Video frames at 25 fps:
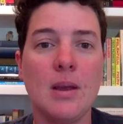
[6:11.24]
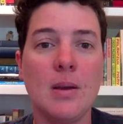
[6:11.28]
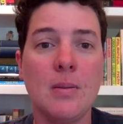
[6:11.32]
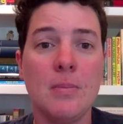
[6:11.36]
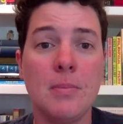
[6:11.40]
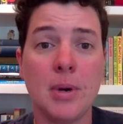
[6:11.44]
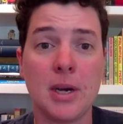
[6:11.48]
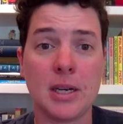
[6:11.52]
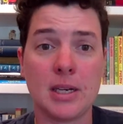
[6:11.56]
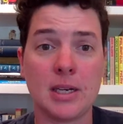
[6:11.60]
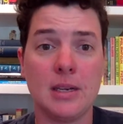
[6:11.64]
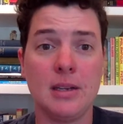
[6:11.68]

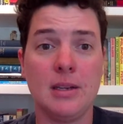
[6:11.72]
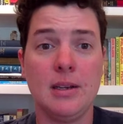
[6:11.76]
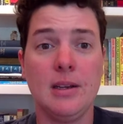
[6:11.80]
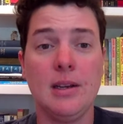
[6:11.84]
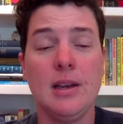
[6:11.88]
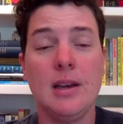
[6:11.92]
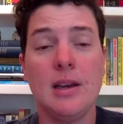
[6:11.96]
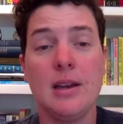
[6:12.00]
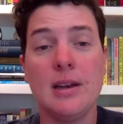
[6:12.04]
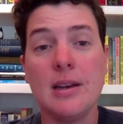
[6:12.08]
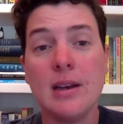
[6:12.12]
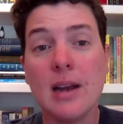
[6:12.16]
But
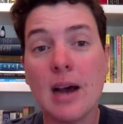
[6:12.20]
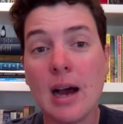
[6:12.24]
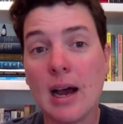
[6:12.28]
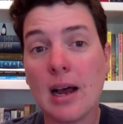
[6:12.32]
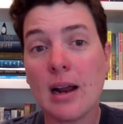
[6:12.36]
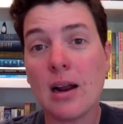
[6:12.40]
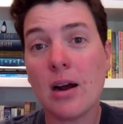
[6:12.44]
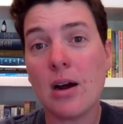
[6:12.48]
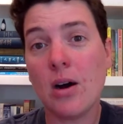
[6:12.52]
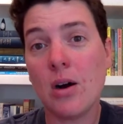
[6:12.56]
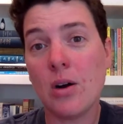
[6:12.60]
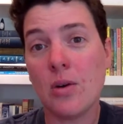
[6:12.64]

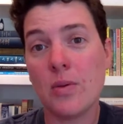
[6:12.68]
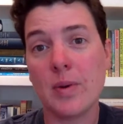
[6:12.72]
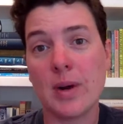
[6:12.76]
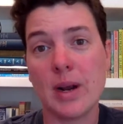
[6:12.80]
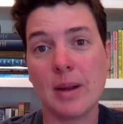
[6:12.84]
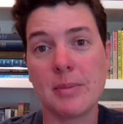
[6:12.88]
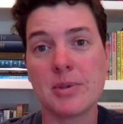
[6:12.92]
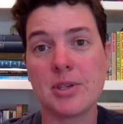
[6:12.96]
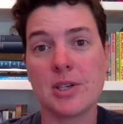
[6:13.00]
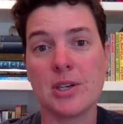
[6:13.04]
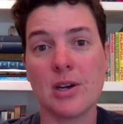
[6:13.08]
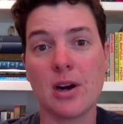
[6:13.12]
not all
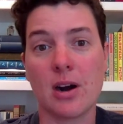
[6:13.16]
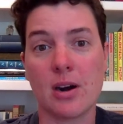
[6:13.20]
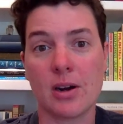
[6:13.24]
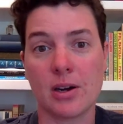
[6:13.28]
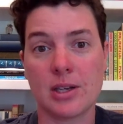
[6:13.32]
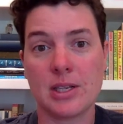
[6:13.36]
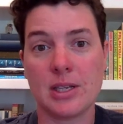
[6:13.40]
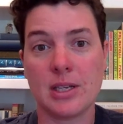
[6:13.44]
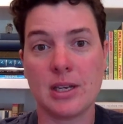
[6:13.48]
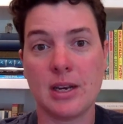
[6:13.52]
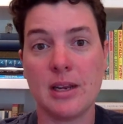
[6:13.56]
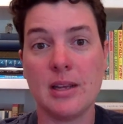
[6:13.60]
redemption
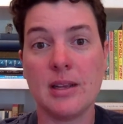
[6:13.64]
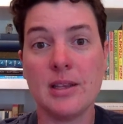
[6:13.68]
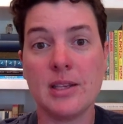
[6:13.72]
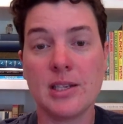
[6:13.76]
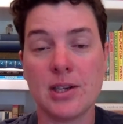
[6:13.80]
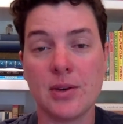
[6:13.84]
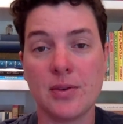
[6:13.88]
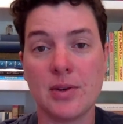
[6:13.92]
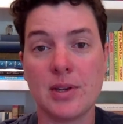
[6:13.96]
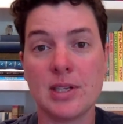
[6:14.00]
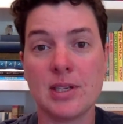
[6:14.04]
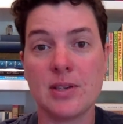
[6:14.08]
arcs in the
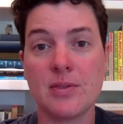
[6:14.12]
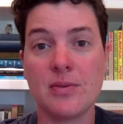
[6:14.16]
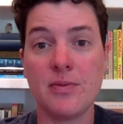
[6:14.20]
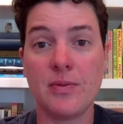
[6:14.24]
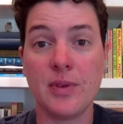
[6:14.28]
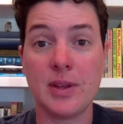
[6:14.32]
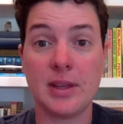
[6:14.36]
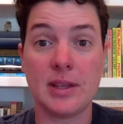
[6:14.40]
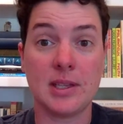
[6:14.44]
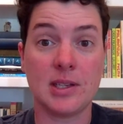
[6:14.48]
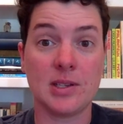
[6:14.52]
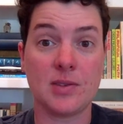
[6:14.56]
series
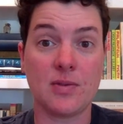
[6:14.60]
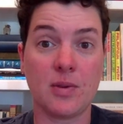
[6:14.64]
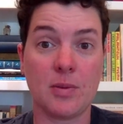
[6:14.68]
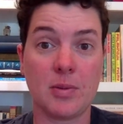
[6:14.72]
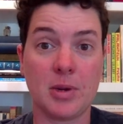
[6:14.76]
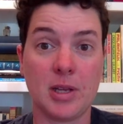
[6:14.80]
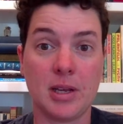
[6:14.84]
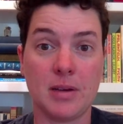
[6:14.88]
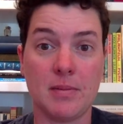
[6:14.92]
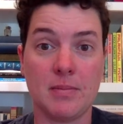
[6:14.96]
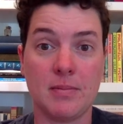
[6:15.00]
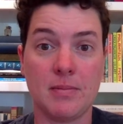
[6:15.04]
fit this
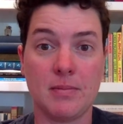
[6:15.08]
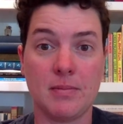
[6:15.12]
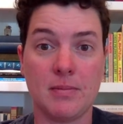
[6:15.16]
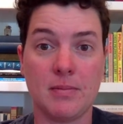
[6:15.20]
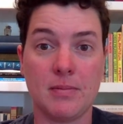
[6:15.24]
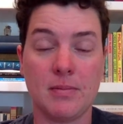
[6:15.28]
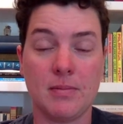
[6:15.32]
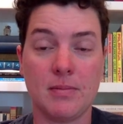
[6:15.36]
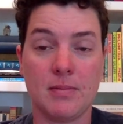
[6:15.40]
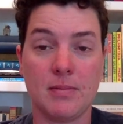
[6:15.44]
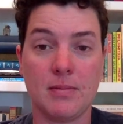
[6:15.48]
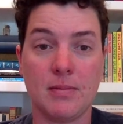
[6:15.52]
formula.
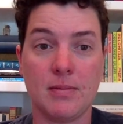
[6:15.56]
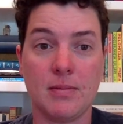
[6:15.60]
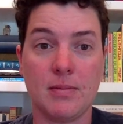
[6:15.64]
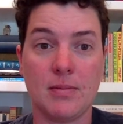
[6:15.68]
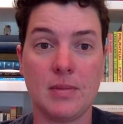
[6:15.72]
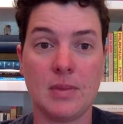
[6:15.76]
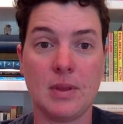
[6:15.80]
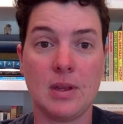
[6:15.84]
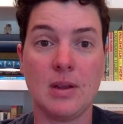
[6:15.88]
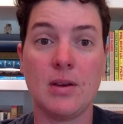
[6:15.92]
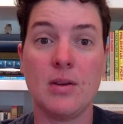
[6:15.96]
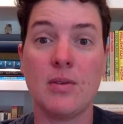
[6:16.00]

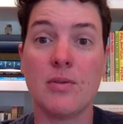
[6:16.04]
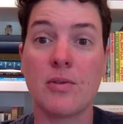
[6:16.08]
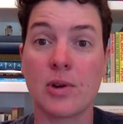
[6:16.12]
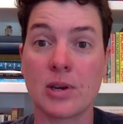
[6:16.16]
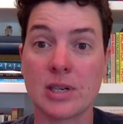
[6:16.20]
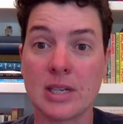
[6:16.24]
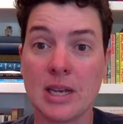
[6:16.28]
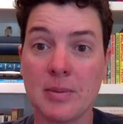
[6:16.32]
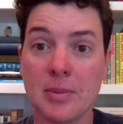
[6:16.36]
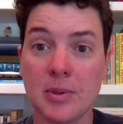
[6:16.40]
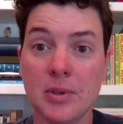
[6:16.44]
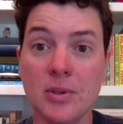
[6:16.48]
For
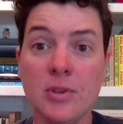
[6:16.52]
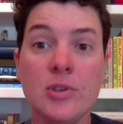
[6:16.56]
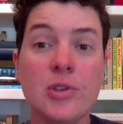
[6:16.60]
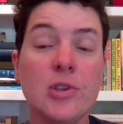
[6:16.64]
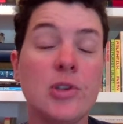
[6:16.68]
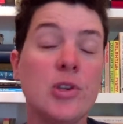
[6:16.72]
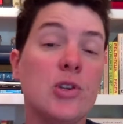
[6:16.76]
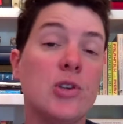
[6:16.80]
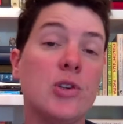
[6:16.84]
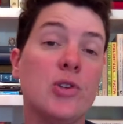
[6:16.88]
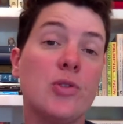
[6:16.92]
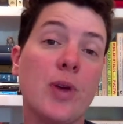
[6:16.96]
example,
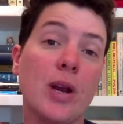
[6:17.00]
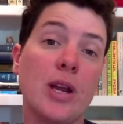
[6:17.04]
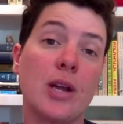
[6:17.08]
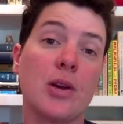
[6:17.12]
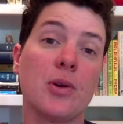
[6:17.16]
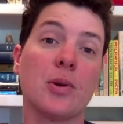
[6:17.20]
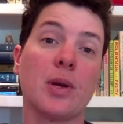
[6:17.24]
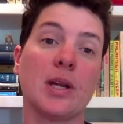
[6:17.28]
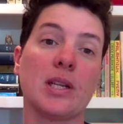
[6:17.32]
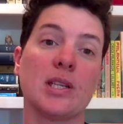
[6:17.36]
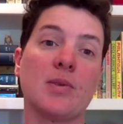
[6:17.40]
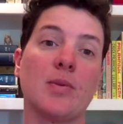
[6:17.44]

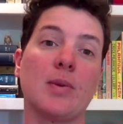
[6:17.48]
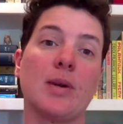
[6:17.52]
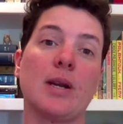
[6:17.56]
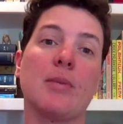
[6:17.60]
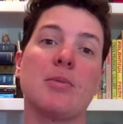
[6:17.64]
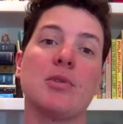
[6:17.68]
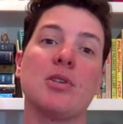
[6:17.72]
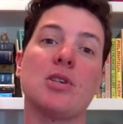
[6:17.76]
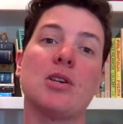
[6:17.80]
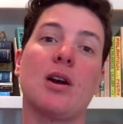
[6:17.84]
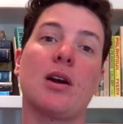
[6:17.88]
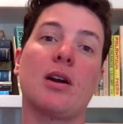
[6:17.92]
Draco gets a
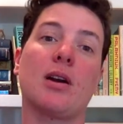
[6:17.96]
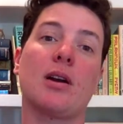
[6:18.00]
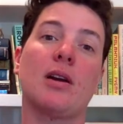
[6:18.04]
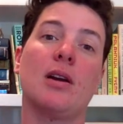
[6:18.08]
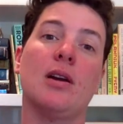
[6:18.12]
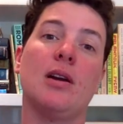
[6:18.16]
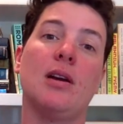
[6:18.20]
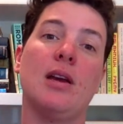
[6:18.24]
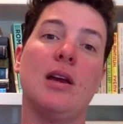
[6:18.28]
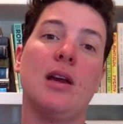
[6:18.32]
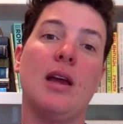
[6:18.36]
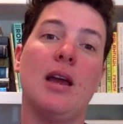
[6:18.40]
redemption arc,
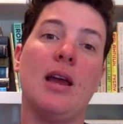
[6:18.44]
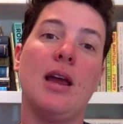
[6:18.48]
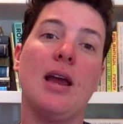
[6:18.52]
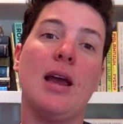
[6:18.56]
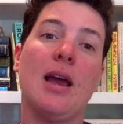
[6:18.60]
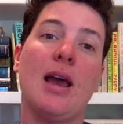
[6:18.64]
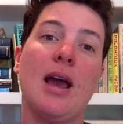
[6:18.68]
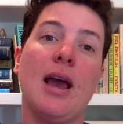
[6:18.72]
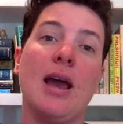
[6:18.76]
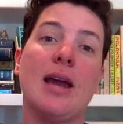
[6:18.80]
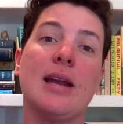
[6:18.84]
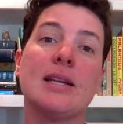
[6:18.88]

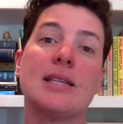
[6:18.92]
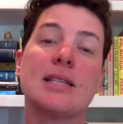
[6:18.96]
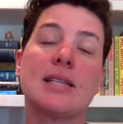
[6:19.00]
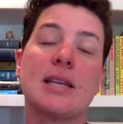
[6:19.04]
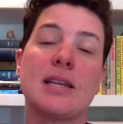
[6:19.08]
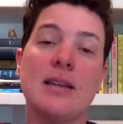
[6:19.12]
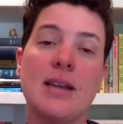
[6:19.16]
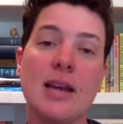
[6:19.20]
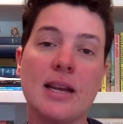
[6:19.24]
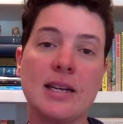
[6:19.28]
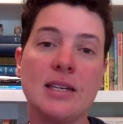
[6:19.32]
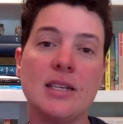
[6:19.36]
and it's
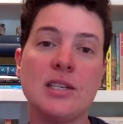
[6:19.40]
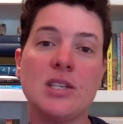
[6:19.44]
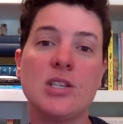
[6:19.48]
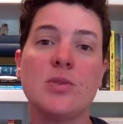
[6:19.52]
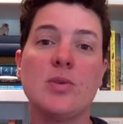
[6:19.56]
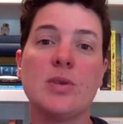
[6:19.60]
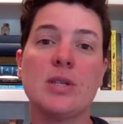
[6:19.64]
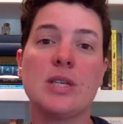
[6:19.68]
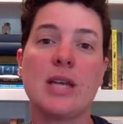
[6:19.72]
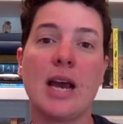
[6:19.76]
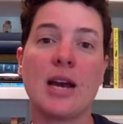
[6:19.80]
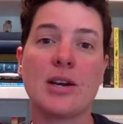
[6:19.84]
connected to
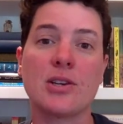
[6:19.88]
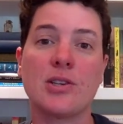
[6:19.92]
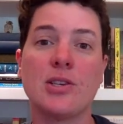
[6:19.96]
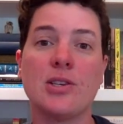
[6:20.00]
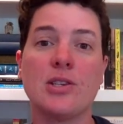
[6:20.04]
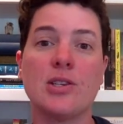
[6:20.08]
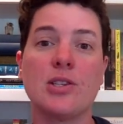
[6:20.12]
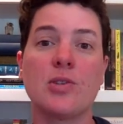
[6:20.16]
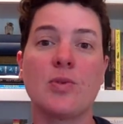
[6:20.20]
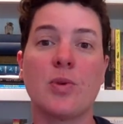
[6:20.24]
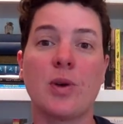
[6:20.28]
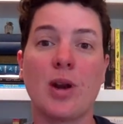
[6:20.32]
his
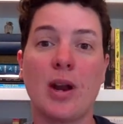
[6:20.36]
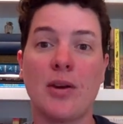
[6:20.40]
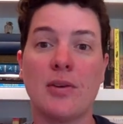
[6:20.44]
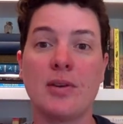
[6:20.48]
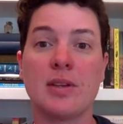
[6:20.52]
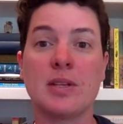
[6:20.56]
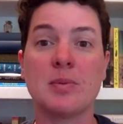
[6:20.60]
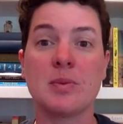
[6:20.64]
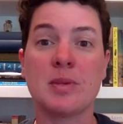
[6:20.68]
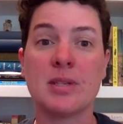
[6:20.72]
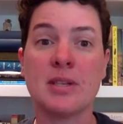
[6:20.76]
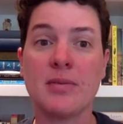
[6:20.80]
actions toward Harry
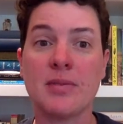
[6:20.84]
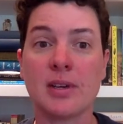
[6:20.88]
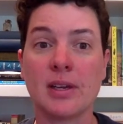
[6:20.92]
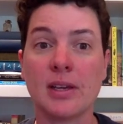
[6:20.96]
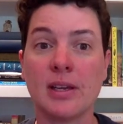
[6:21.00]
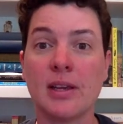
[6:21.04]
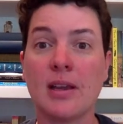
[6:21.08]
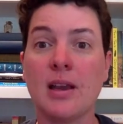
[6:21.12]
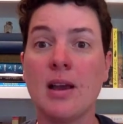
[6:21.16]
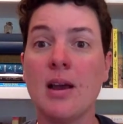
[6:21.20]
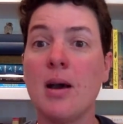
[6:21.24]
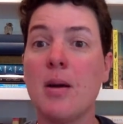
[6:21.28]

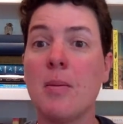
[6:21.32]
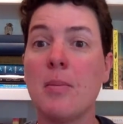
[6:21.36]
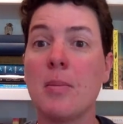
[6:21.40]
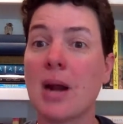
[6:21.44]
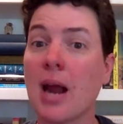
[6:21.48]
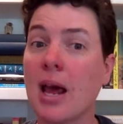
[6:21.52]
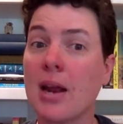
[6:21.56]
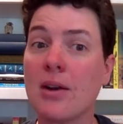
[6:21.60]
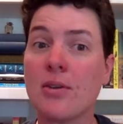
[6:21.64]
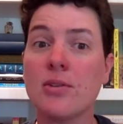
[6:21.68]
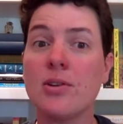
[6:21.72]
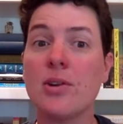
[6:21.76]
specifically, but
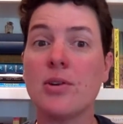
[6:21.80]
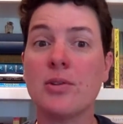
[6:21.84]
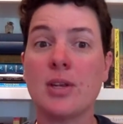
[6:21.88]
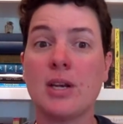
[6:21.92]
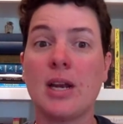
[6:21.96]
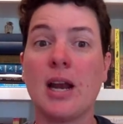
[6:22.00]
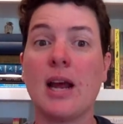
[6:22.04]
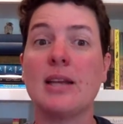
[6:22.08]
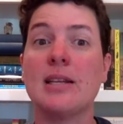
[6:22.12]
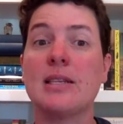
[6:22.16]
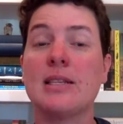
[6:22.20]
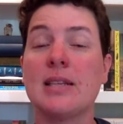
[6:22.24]
I don't know
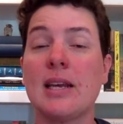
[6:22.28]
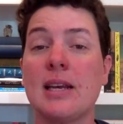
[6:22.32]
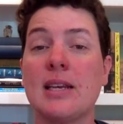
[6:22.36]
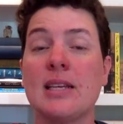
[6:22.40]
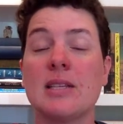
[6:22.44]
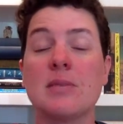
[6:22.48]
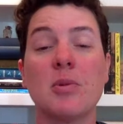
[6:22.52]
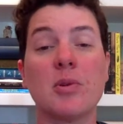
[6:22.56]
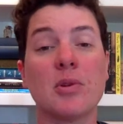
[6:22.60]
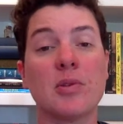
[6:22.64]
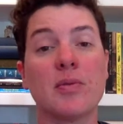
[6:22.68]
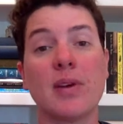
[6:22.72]
that I'd say
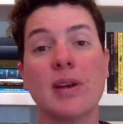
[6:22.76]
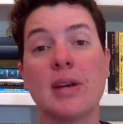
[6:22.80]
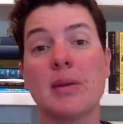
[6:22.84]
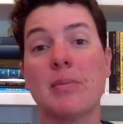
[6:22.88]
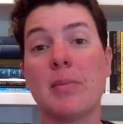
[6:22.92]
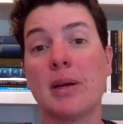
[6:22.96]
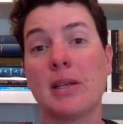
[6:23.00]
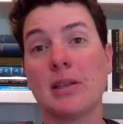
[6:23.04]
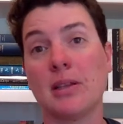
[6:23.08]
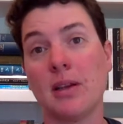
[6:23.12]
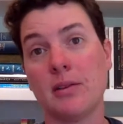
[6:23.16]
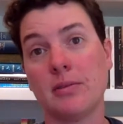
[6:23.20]
he's motivated
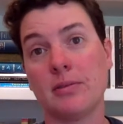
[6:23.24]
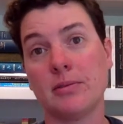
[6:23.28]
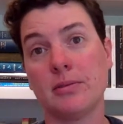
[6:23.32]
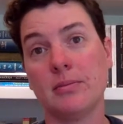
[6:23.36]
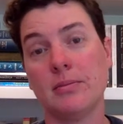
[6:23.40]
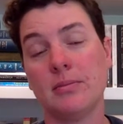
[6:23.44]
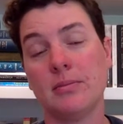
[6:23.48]
by love.